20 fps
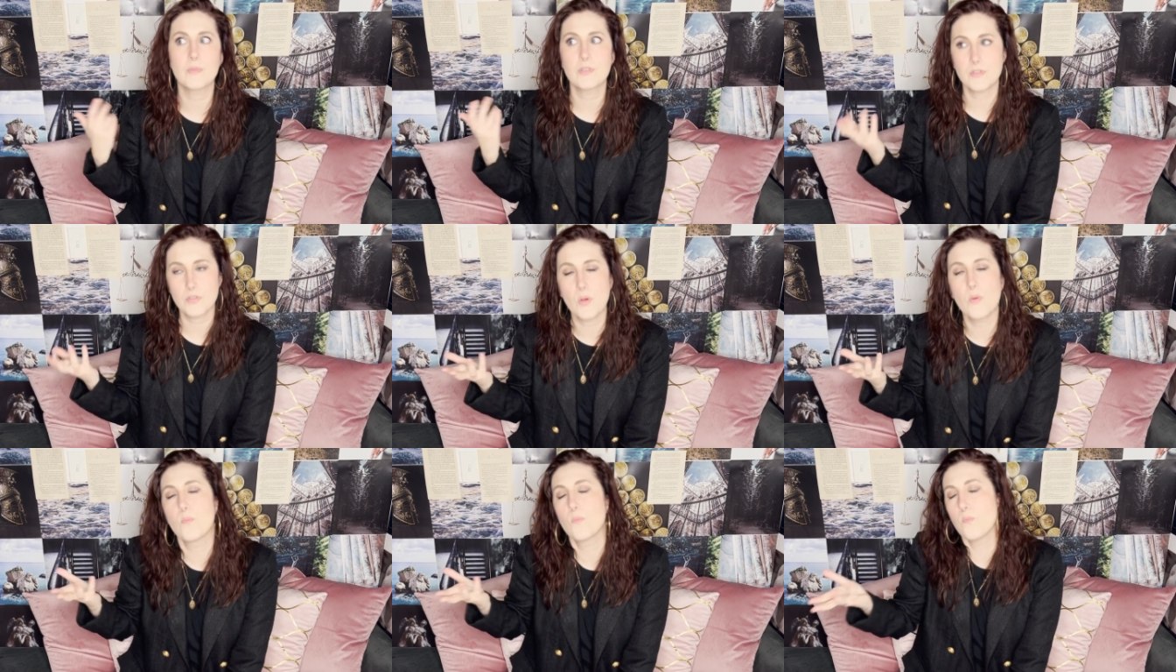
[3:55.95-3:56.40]

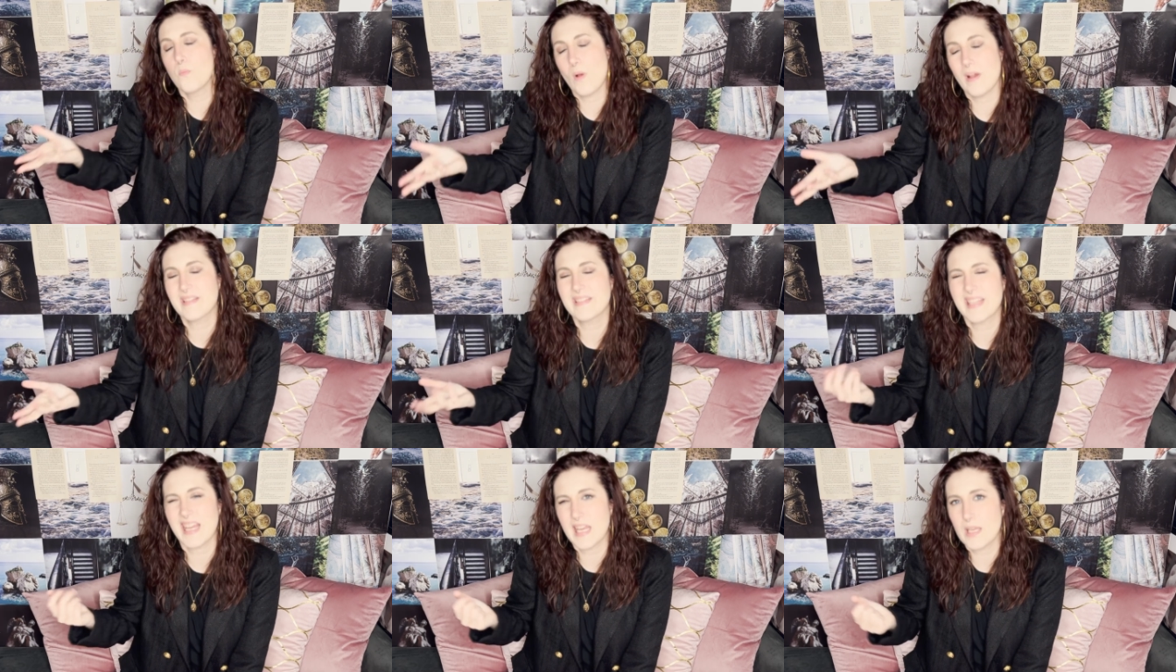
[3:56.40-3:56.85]
so
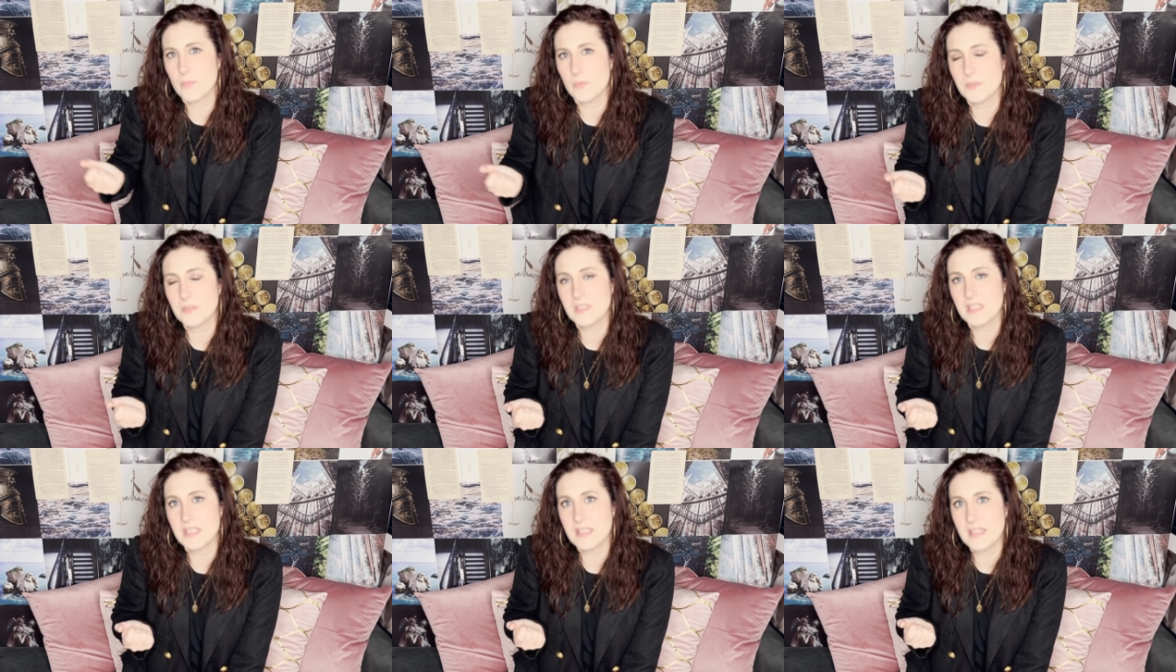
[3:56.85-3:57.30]
was
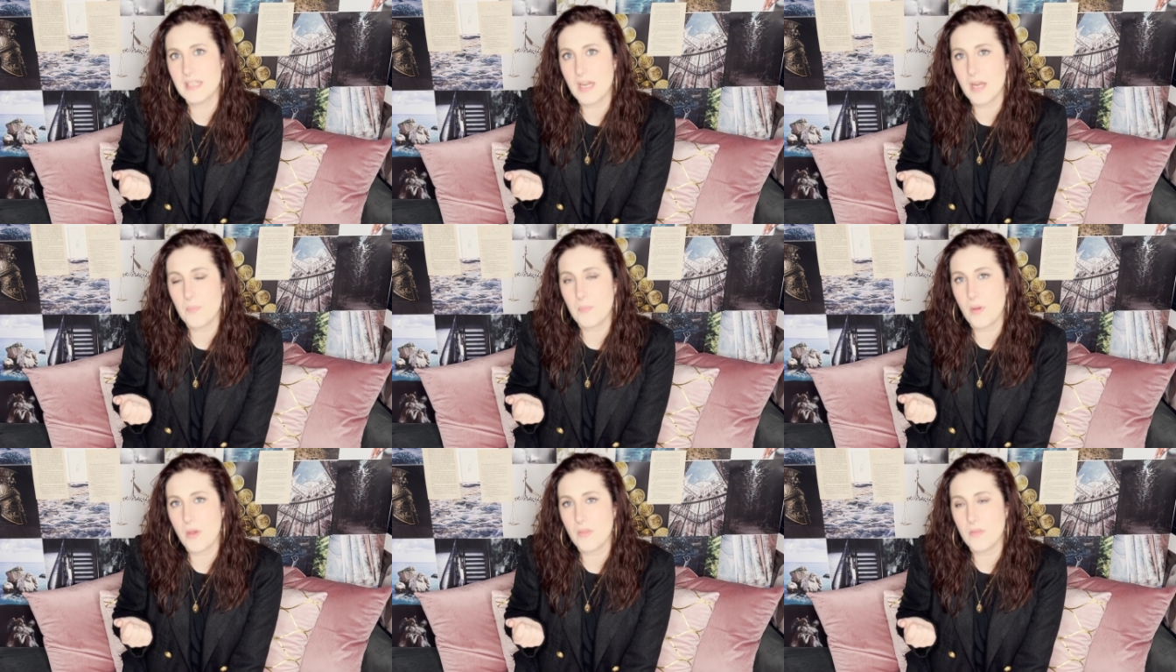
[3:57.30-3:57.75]
able to sit
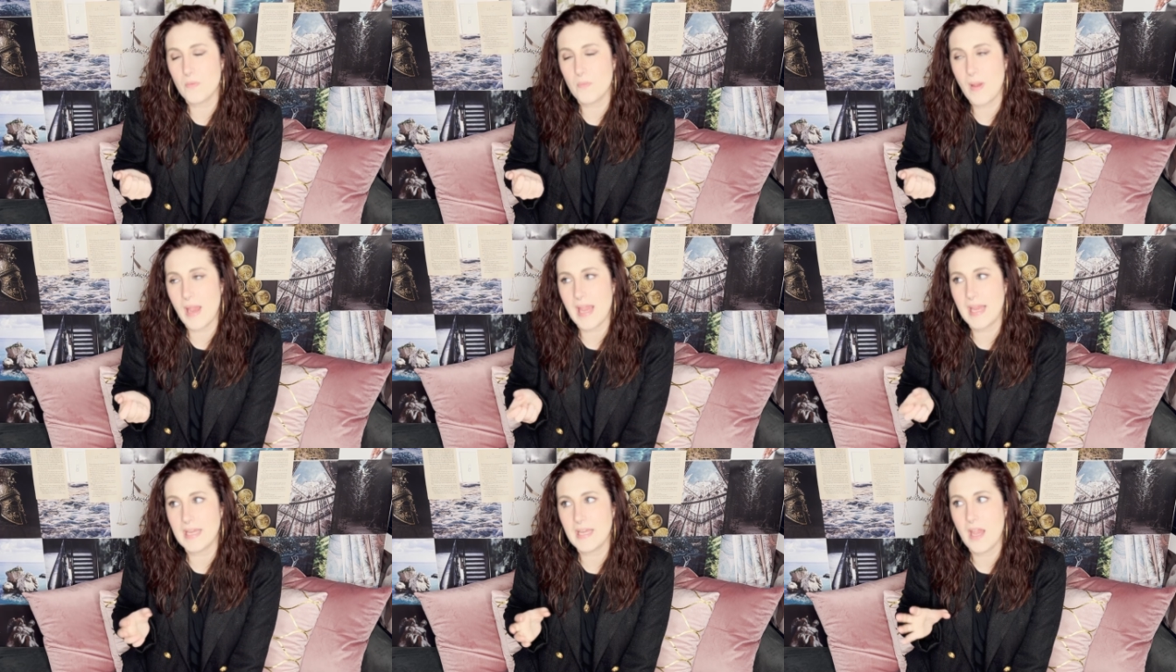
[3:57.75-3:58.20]
up all the
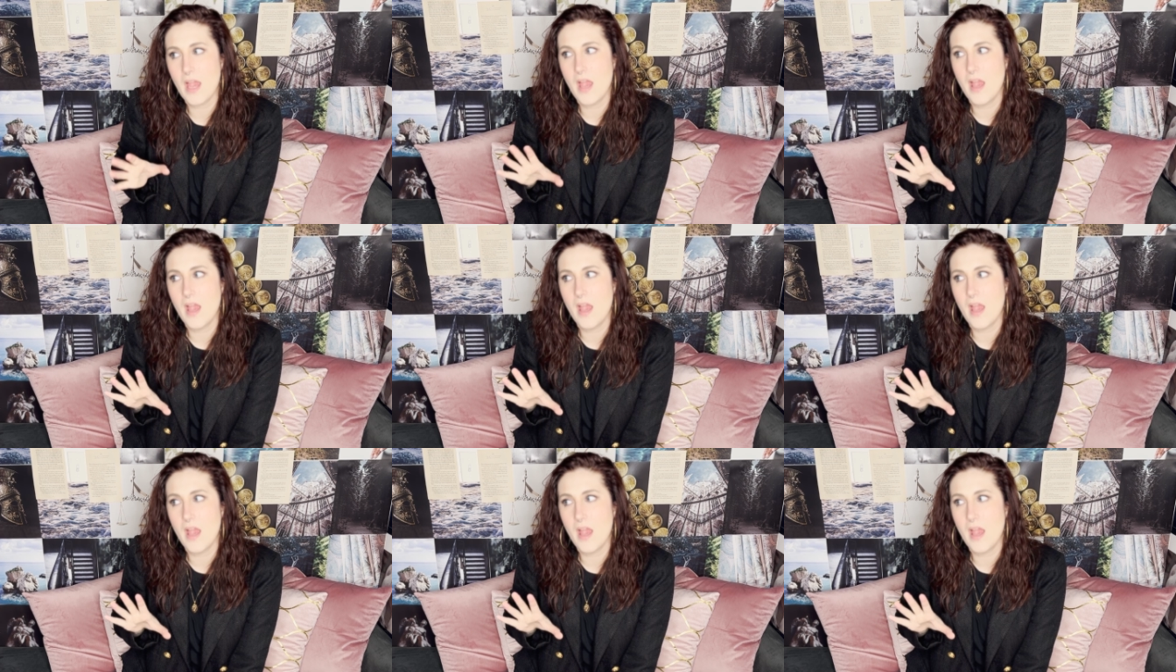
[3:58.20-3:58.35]
way,